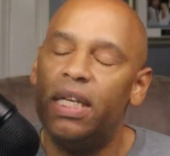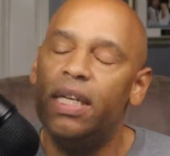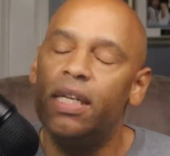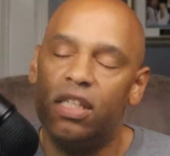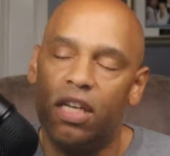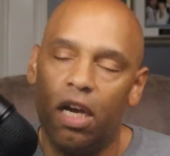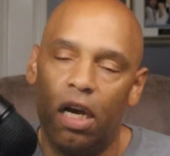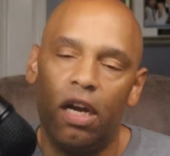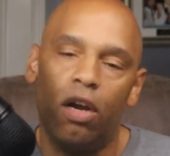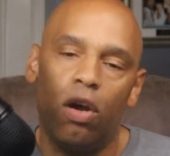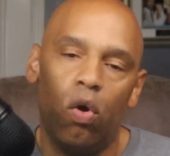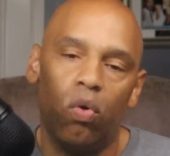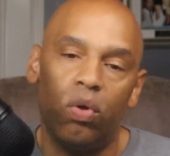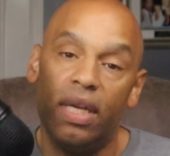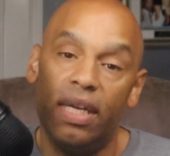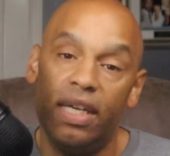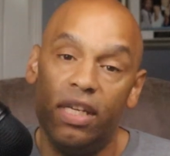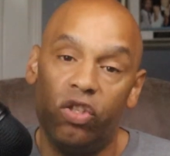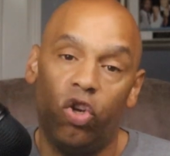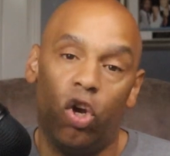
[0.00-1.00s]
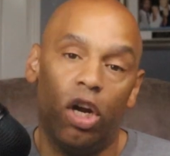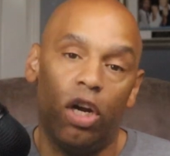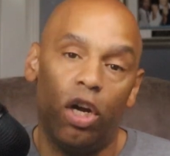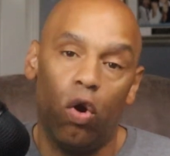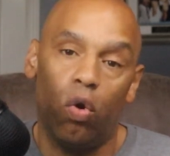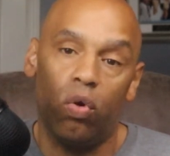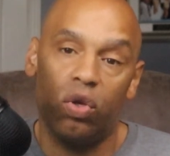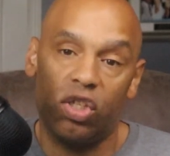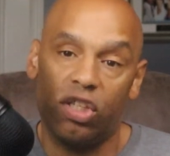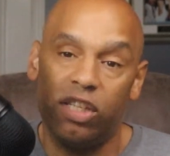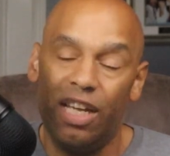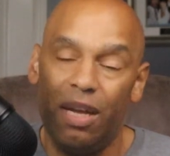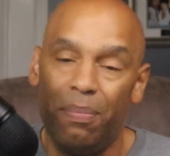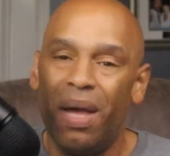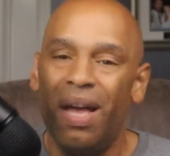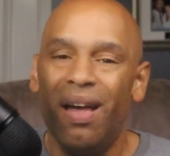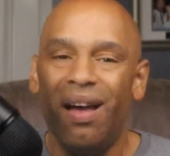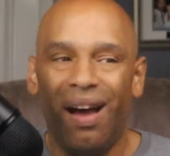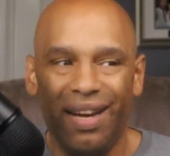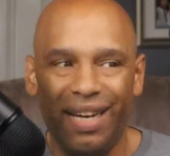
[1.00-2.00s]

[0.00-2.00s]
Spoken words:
he's gonna go to sleep